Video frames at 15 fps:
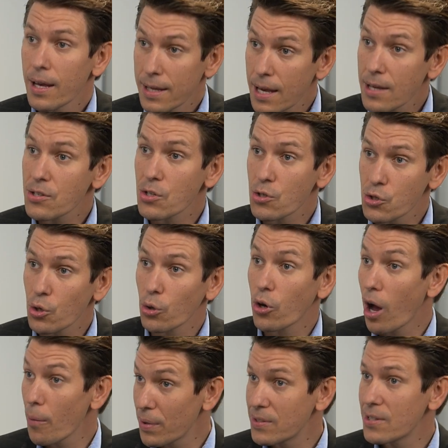Yes, so
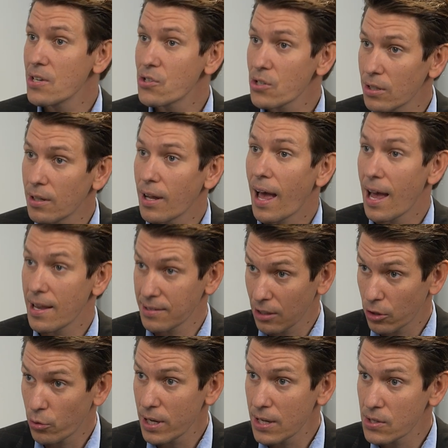competition has
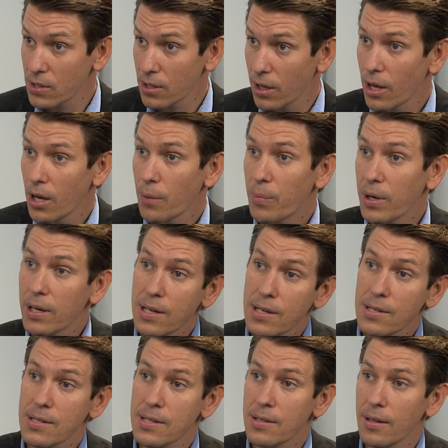increased
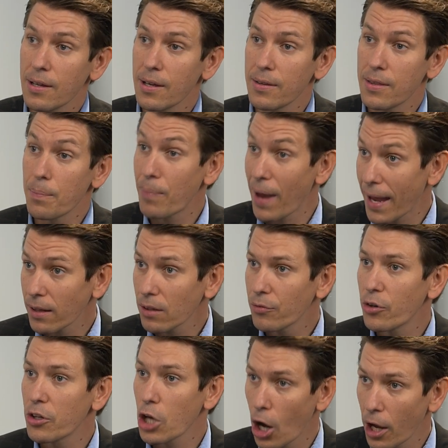because the battle
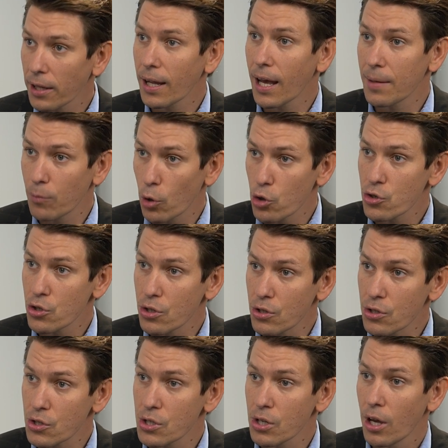for the online
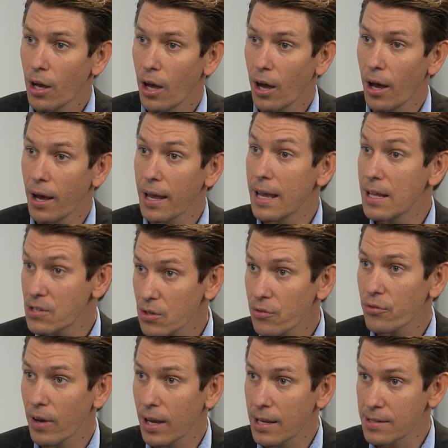merchant's
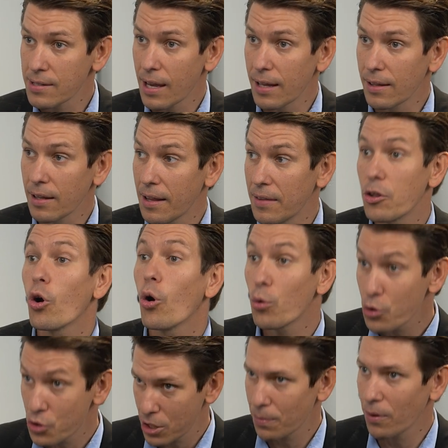interface and the
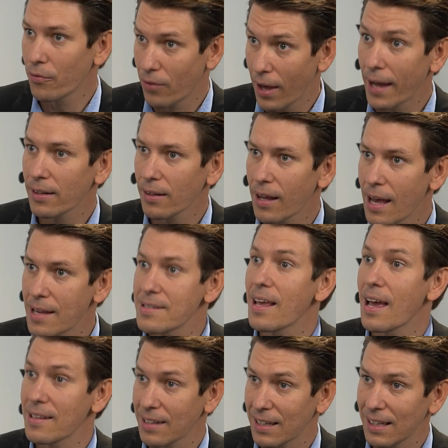ownership of that
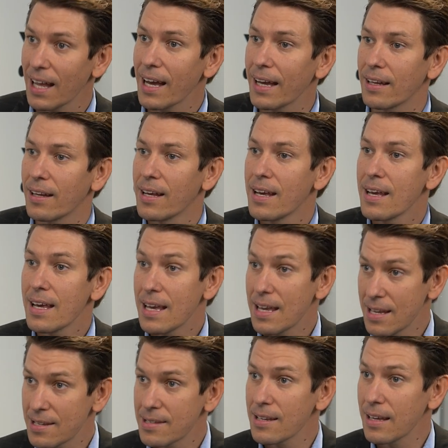as client
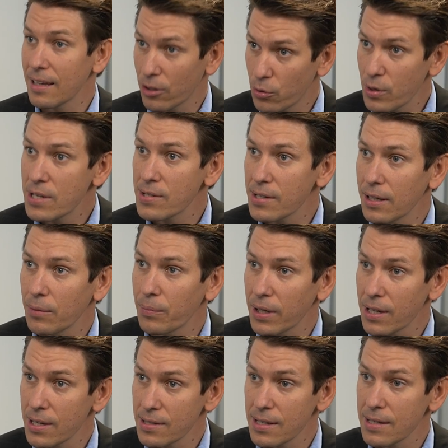is increasing
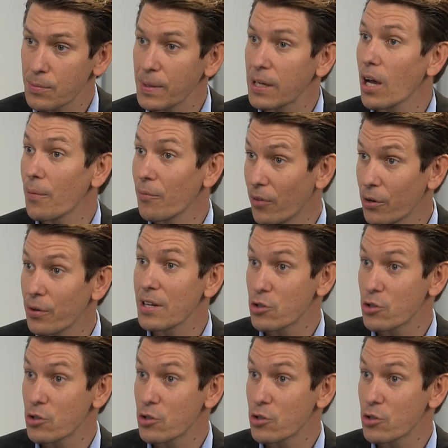because it's become very